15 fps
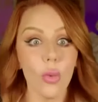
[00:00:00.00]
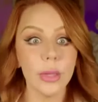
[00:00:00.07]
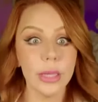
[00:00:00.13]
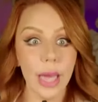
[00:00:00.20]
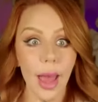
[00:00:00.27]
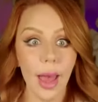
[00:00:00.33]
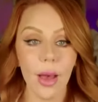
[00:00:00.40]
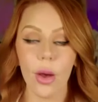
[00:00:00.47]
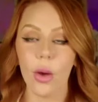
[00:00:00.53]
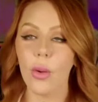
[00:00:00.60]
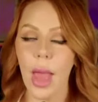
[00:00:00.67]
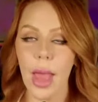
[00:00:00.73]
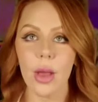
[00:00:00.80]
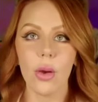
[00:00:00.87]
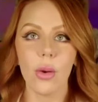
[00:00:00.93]
yeah.
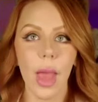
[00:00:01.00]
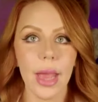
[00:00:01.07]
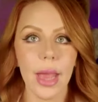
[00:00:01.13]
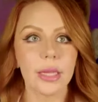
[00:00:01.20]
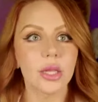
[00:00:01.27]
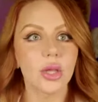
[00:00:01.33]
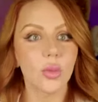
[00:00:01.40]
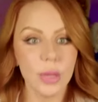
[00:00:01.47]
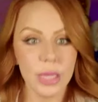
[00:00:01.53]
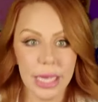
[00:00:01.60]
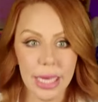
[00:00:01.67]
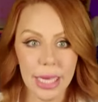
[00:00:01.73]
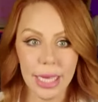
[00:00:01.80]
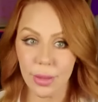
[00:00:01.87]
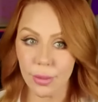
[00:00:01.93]
Okay, okay. And so was
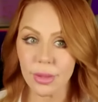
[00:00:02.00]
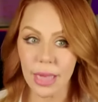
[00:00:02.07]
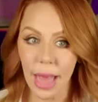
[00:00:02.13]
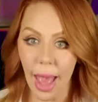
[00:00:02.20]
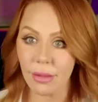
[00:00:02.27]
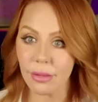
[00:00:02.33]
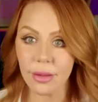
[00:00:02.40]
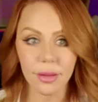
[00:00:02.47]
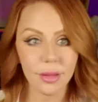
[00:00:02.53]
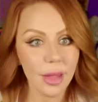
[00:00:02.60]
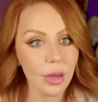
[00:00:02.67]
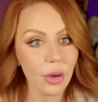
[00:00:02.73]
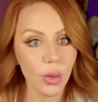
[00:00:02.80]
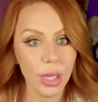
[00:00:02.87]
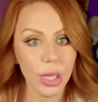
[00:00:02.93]
he? He was Catholic
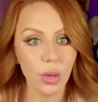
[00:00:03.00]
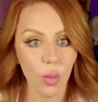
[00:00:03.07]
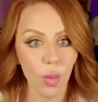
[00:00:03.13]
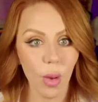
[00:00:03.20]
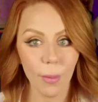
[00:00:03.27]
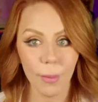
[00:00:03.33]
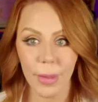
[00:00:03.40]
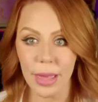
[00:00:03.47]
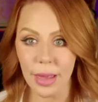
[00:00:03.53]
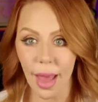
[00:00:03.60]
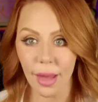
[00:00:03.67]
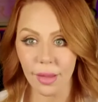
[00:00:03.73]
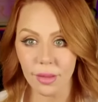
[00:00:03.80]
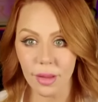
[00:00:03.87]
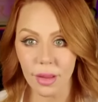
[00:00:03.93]
then, or he grew up being
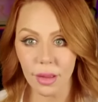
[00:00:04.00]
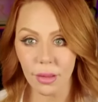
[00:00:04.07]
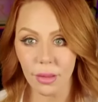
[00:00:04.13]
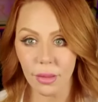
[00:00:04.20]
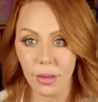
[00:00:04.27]
Catholic?